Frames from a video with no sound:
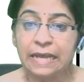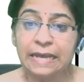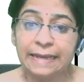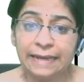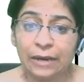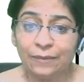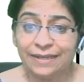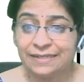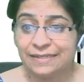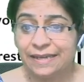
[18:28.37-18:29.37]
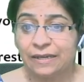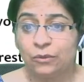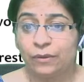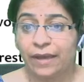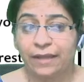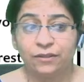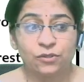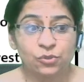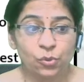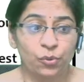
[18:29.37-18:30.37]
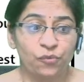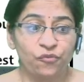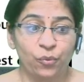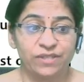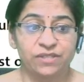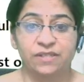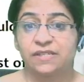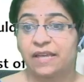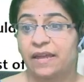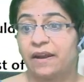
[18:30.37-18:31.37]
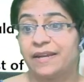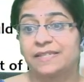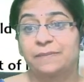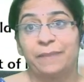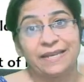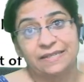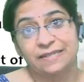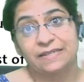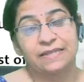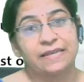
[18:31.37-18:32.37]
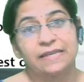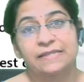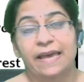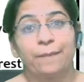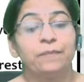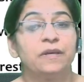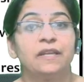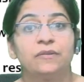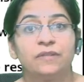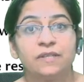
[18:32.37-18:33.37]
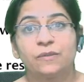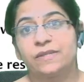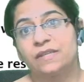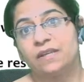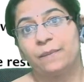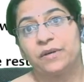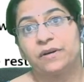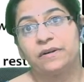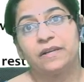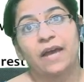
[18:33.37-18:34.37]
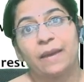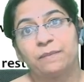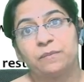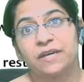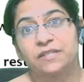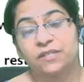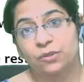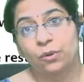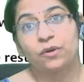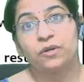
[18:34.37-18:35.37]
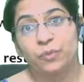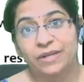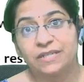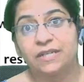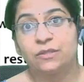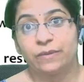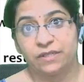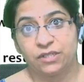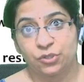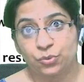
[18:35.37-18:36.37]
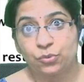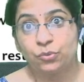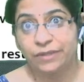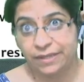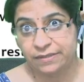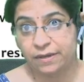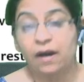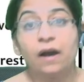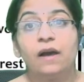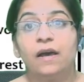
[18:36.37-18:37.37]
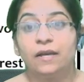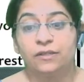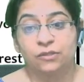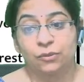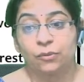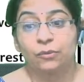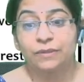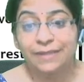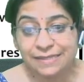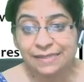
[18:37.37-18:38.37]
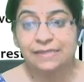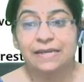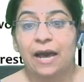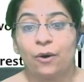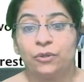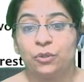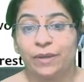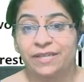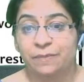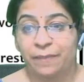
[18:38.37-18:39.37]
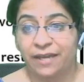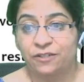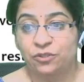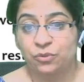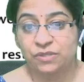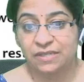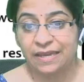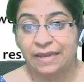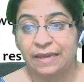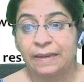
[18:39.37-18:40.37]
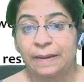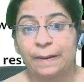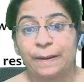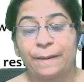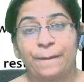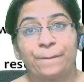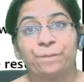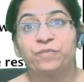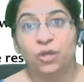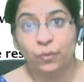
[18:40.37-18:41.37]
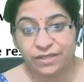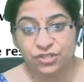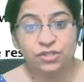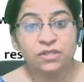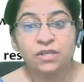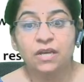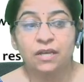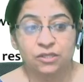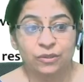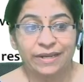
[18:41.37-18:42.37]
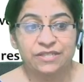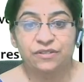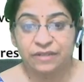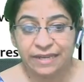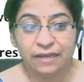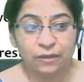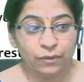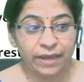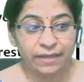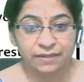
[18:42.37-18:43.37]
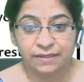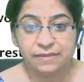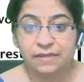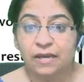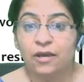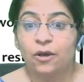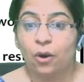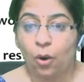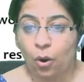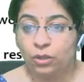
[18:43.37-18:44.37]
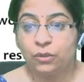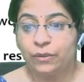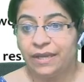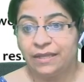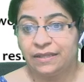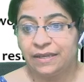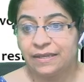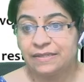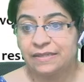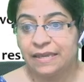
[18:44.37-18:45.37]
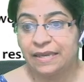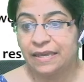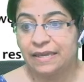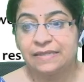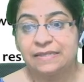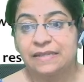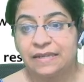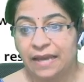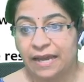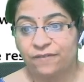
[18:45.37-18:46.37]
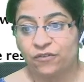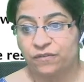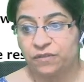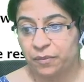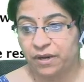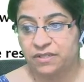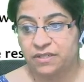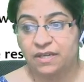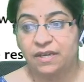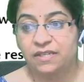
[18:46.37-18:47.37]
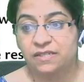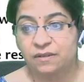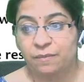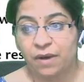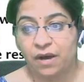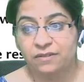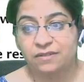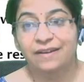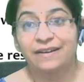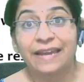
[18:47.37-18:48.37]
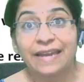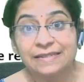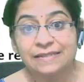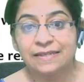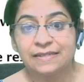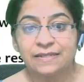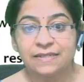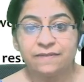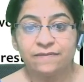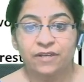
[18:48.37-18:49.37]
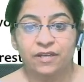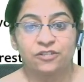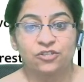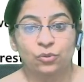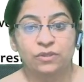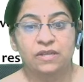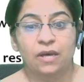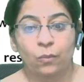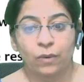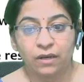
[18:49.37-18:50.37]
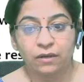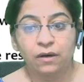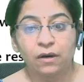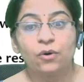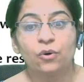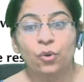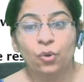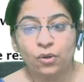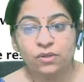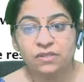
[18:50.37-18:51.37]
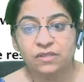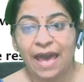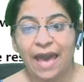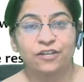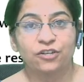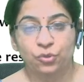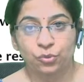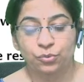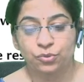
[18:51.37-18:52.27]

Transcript: Now let's take a look at the sort of questions that are expected in the exam. Now this question appeared in IPMAT Indore 2022 this year. So this is how you expect to see the question. So let's take a look at this. Although he thinks he is the life of the party, his remarks are insensitive, his jokes are vulgar, cross, and crude.